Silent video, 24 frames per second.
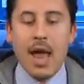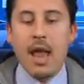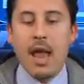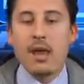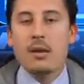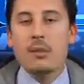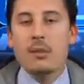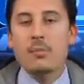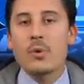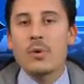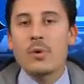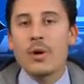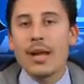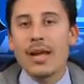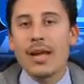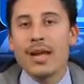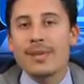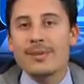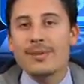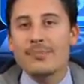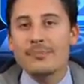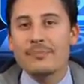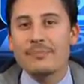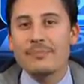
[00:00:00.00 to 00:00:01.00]
And number
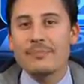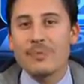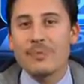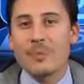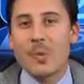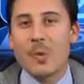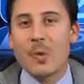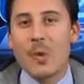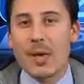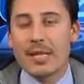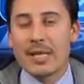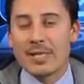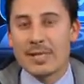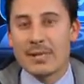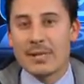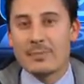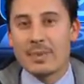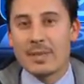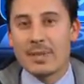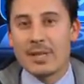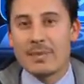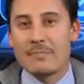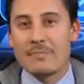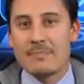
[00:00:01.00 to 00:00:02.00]
8, quite
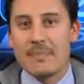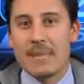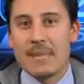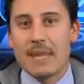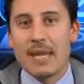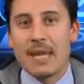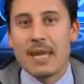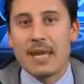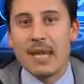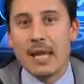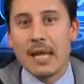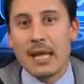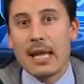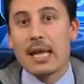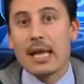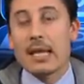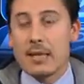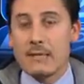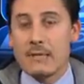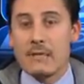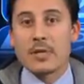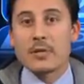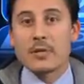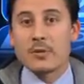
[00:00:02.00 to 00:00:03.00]
simply,
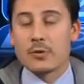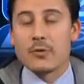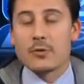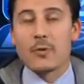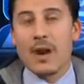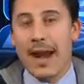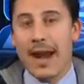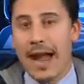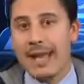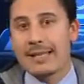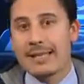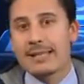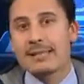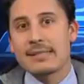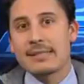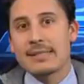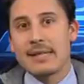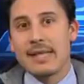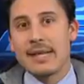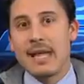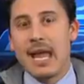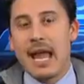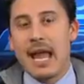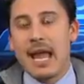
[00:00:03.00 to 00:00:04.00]
individuals were asked.